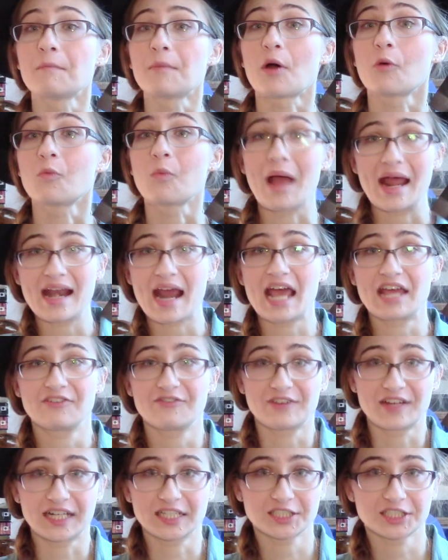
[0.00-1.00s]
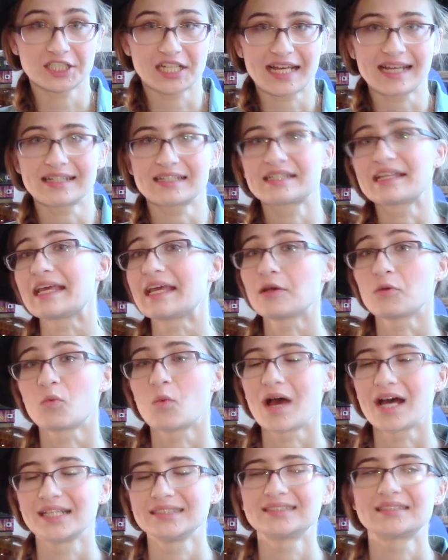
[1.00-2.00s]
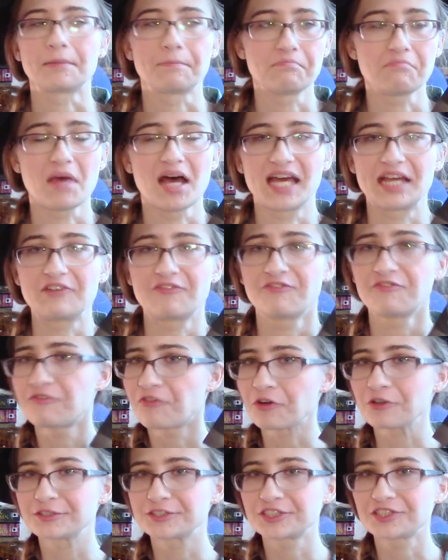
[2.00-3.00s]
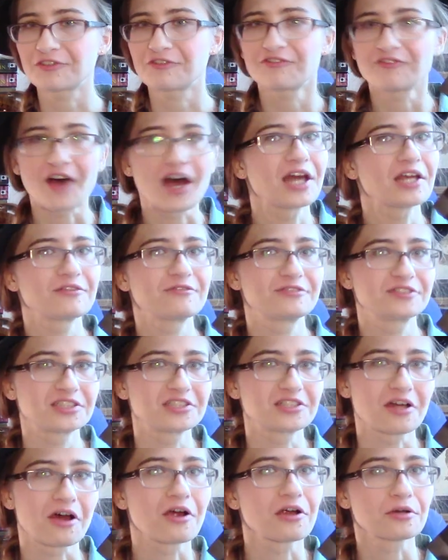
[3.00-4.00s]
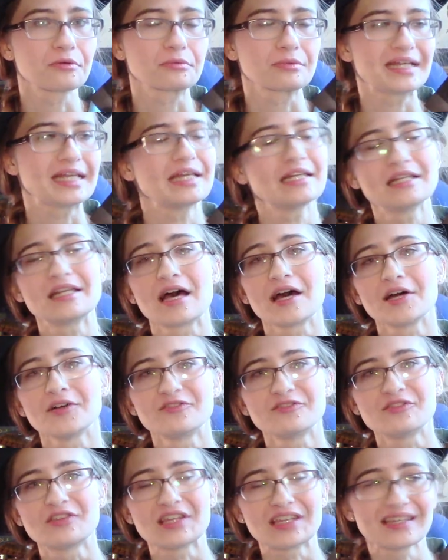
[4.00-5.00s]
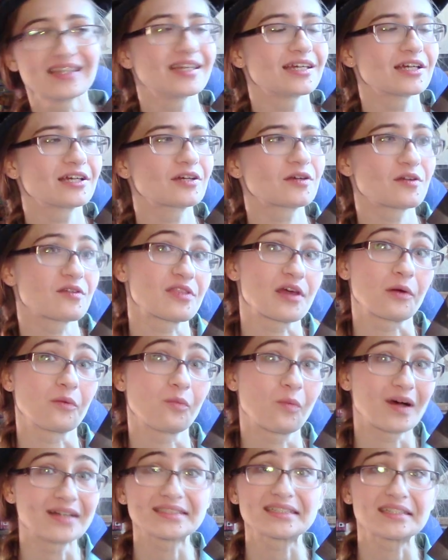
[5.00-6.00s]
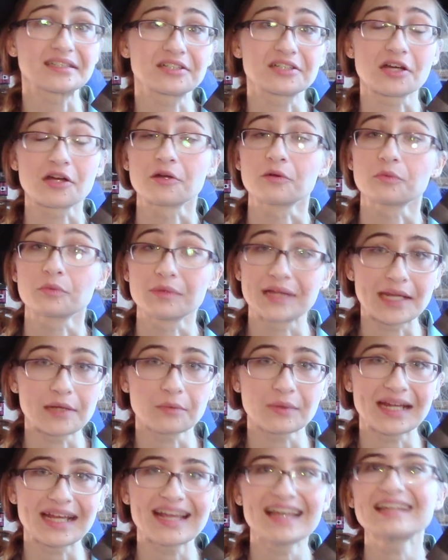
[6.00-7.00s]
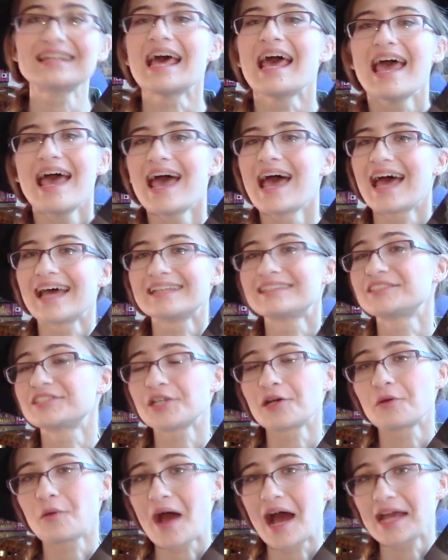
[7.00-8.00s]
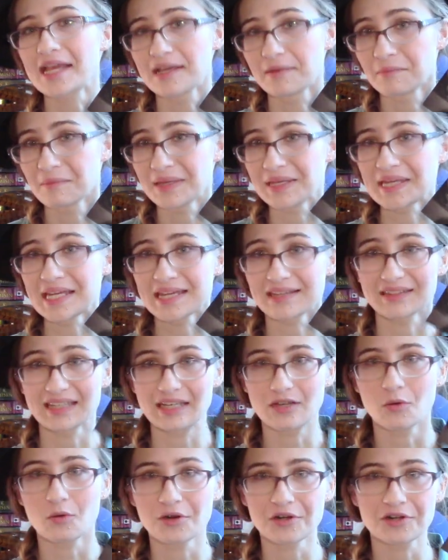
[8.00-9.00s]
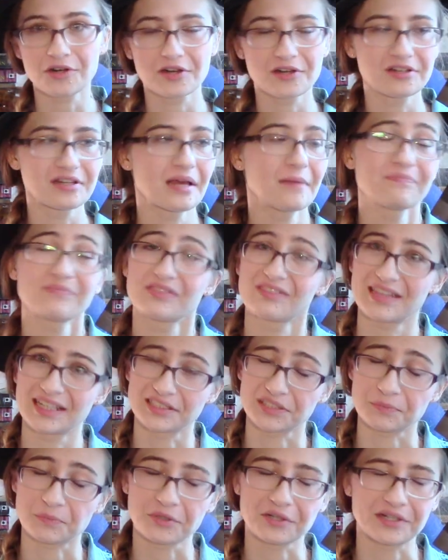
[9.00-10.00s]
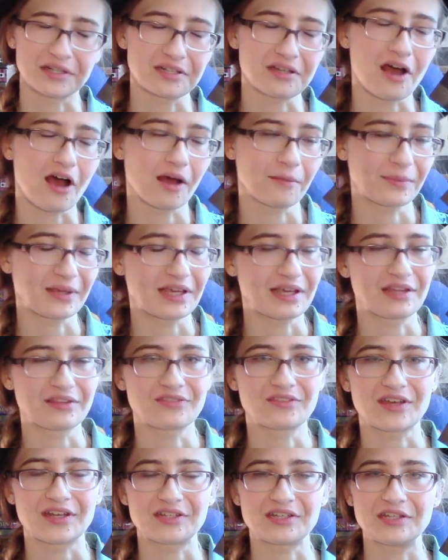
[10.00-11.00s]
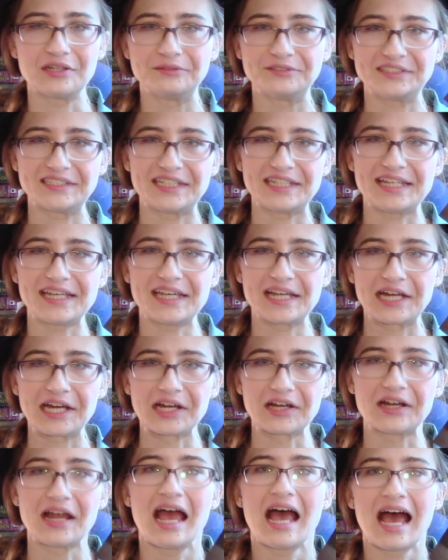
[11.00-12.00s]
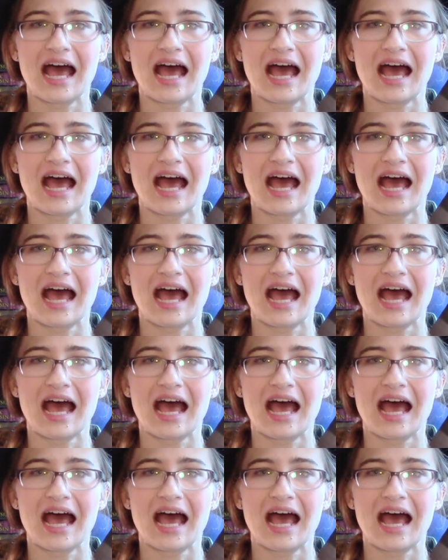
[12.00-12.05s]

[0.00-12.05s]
When I finished it, it was my first five-star read of the year that wasn't a reread, and so I immediately ordered this print copy that you see here